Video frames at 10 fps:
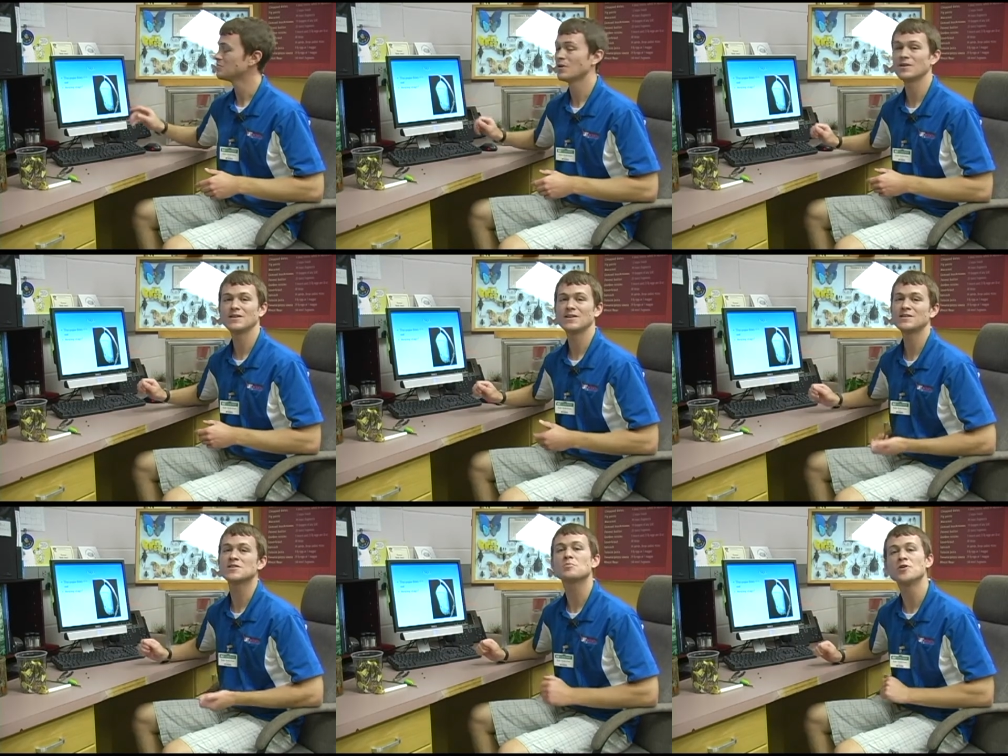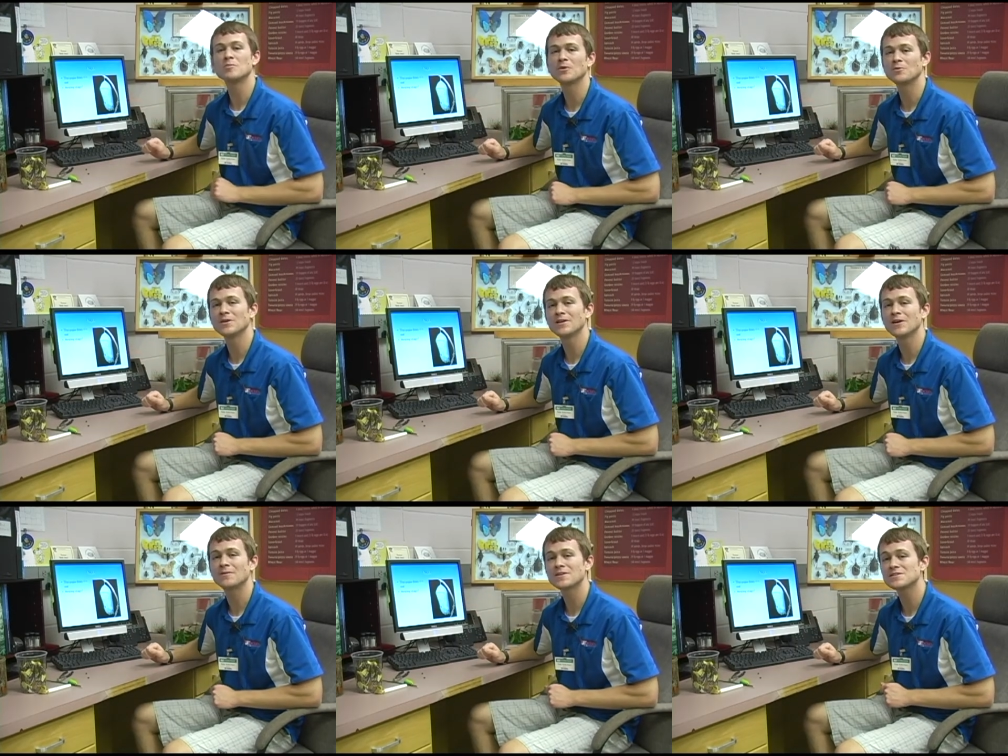But is the pupa really
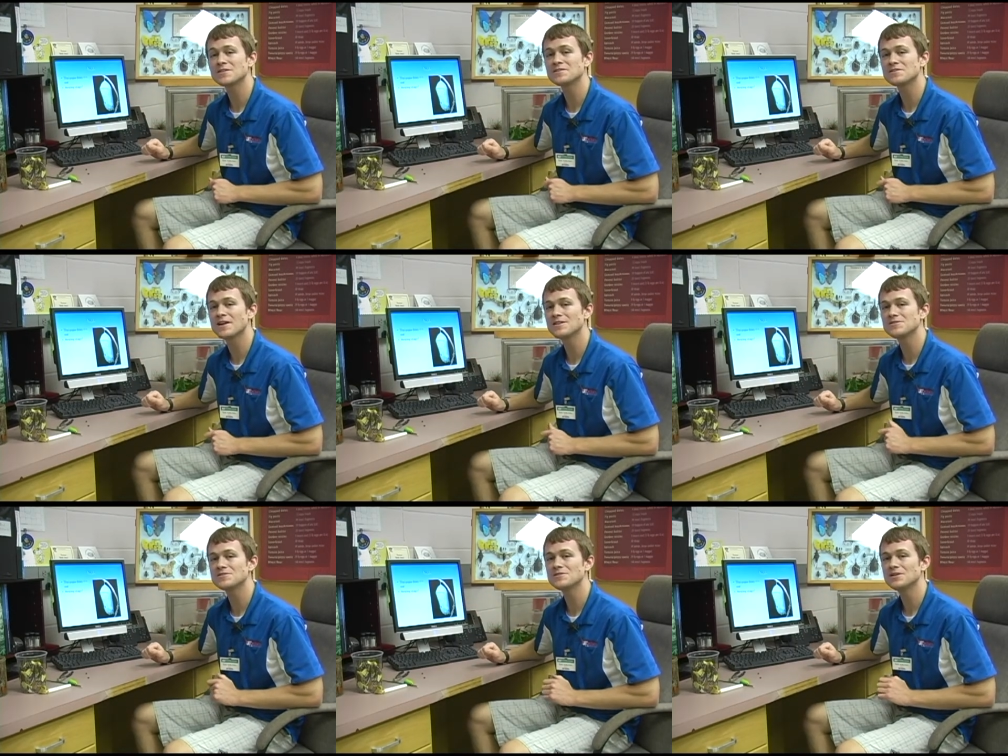a resting stage?